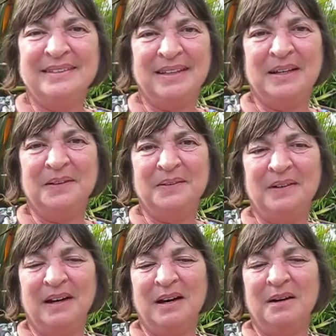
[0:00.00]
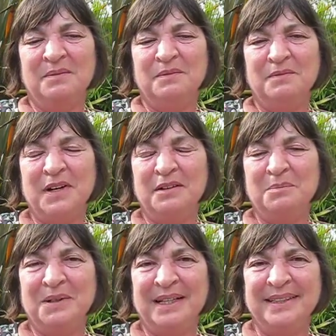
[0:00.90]
So I'm very
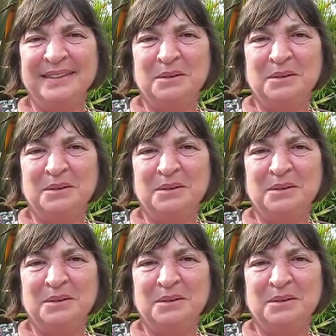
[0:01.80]
pleased